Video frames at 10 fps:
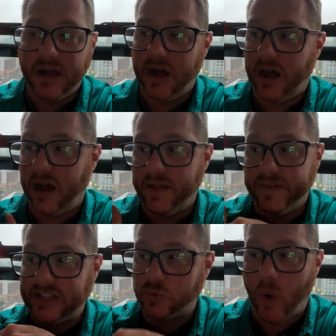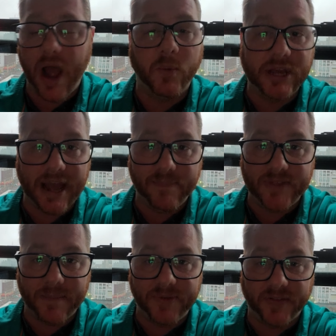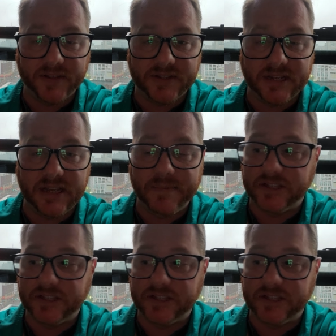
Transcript: That's why we kept depth on this team.